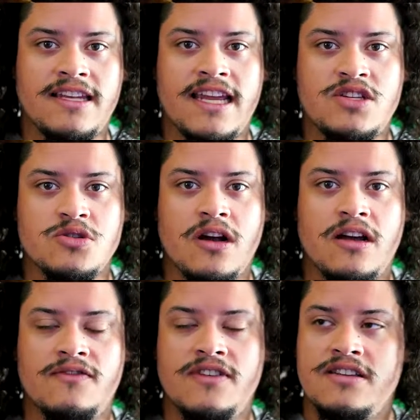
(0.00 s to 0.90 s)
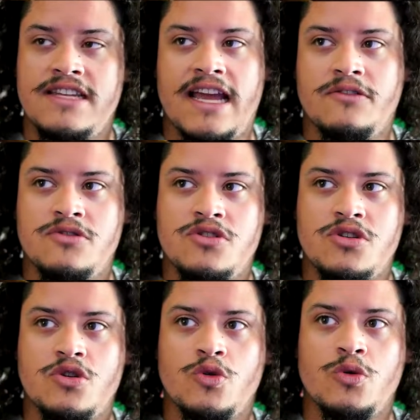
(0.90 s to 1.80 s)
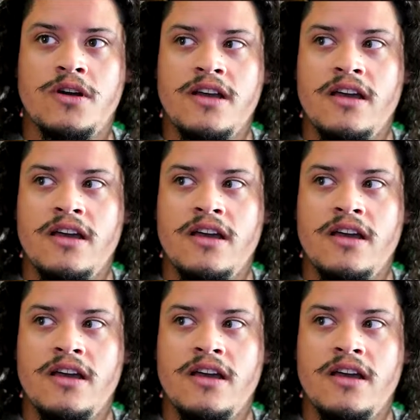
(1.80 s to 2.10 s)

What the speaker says: nature of it down to